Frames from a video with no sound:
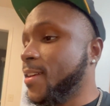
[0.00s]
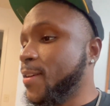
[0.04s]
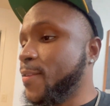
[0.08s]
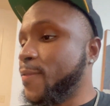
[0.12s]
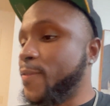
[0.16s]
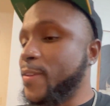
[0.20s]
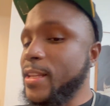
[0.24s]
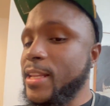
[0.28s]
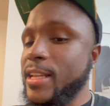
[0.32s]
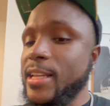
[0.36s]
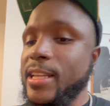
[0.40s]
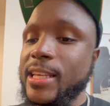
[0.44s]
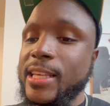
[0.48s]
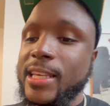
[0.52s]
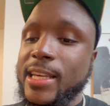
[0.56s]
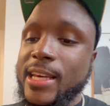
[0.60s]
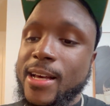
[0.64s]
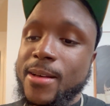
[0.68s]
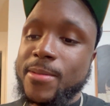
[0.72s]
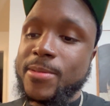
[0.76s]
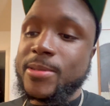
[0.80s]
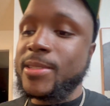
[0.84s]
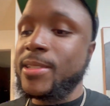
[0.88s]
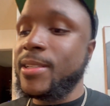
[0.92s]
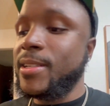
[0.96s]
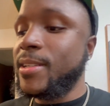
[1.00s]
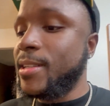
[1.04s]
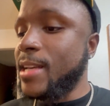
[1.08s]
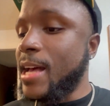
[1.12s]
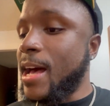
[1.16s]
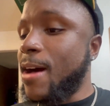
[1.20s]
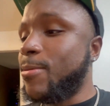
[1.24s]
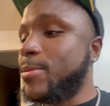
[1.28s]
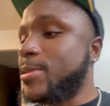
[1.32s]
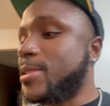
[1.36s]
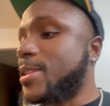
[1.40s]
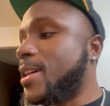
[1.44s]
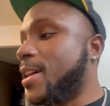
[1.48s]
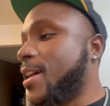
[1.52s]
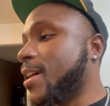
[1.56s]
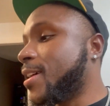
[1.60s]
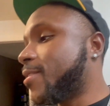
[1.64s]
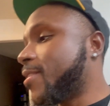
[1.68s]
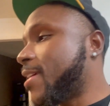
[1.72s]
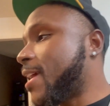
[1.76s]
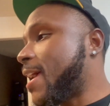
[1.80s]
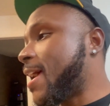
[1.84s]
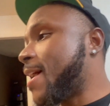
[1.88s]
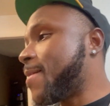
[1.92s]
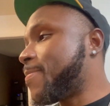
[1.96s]
fill in the gaps. I was
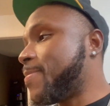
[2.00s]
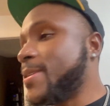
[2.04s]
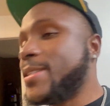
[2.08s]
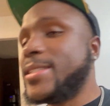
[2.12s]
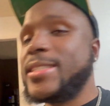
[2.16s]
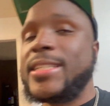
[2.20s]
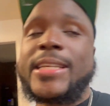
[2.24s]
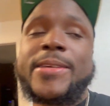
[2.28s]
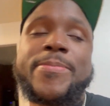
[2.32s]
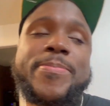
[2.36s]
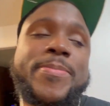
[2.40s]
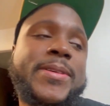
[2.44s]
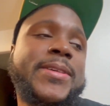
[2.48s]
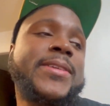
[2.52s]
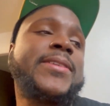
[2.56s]
hungry, happy, sleepy.